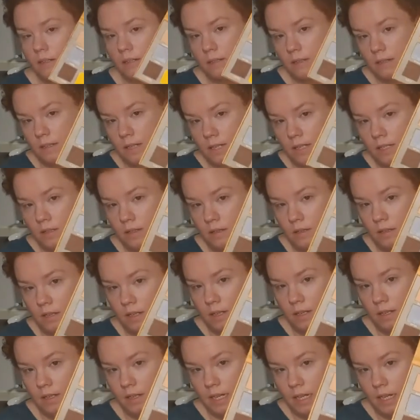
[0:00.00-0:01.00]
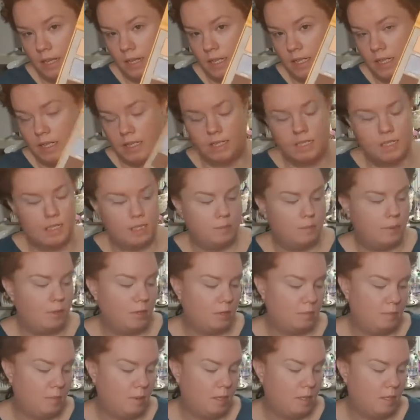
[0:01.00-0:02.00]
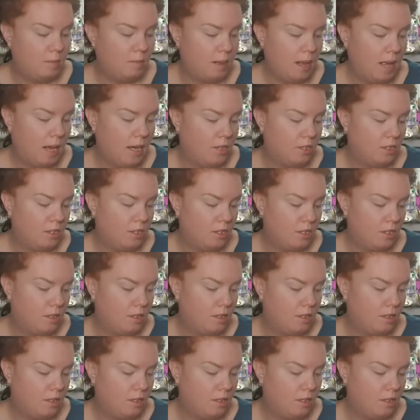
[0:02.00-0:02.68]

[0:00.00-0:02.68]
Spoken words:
this colour. I think this is supposed to be Splash